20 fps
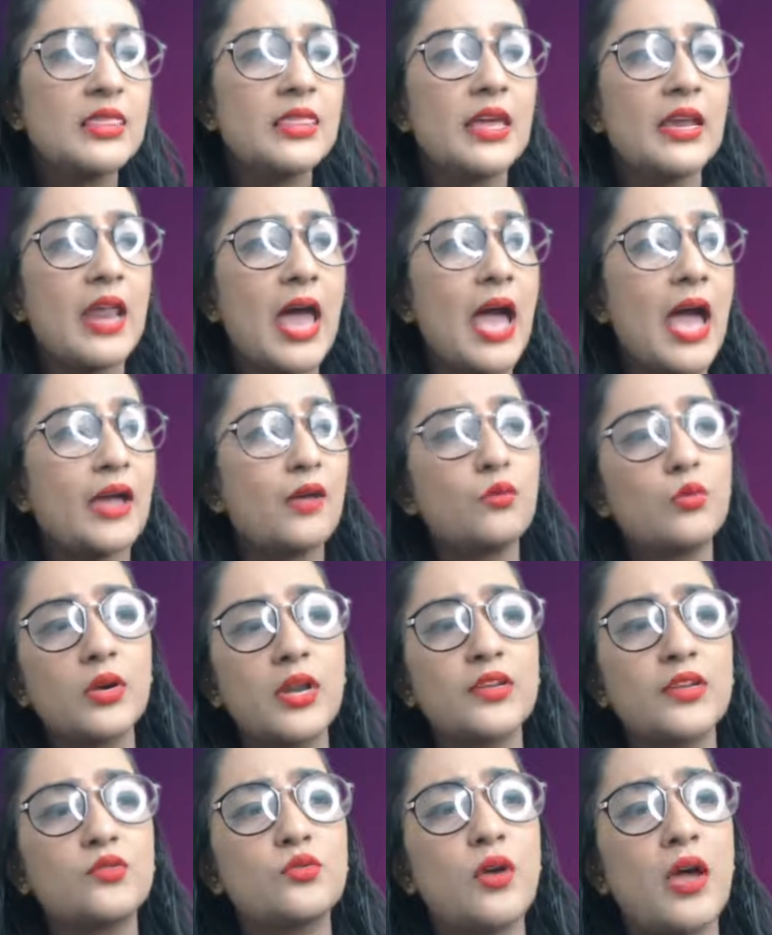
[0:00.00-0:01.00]
that I would
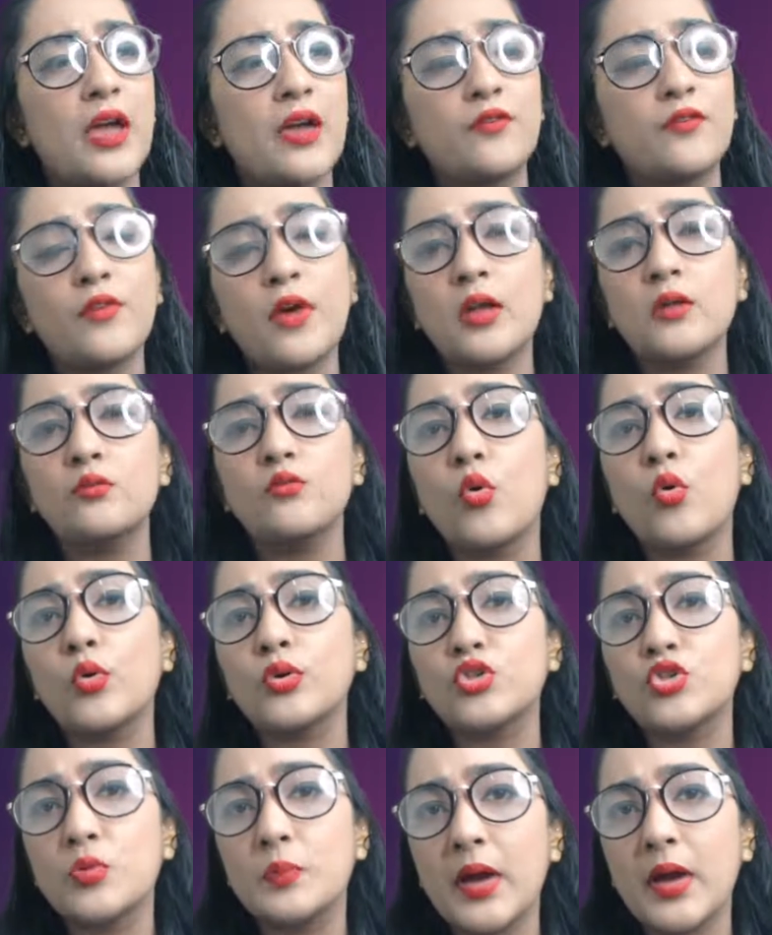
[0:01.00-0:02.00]
like to have one more
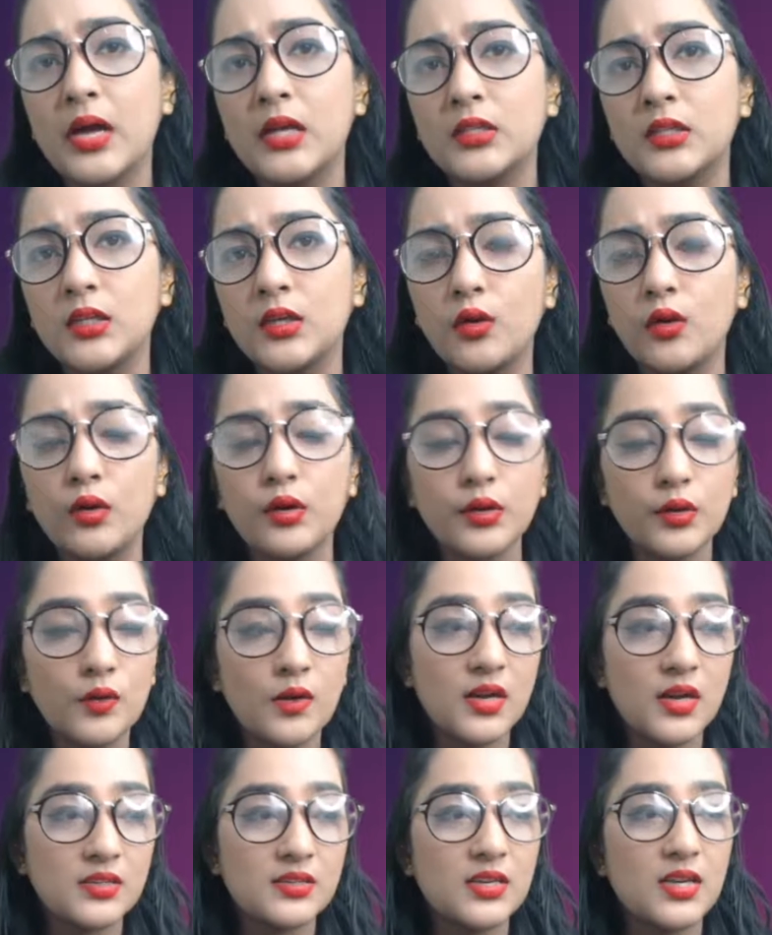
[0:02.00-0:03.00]
chapati, or you
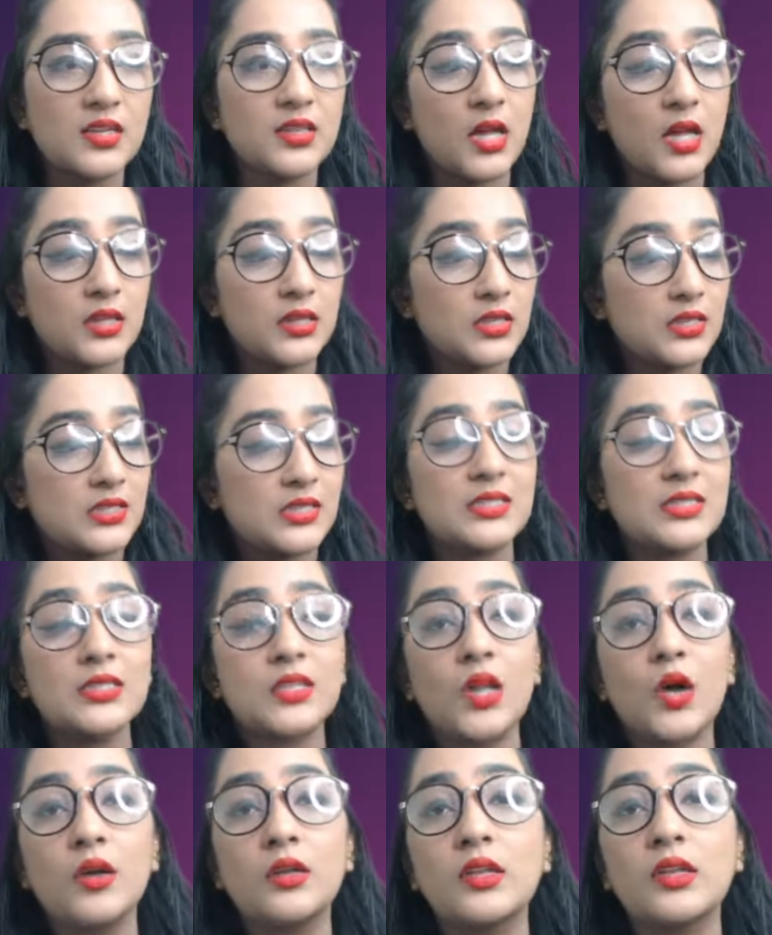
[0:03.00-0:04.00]
are saying that this is
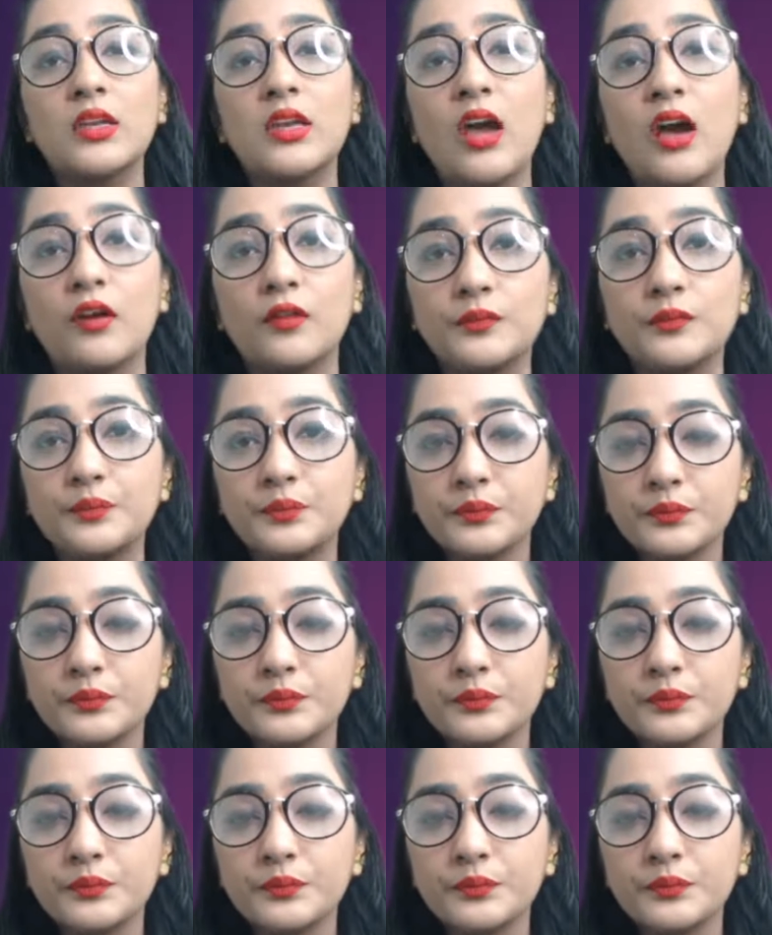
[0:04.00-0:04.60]
not enough.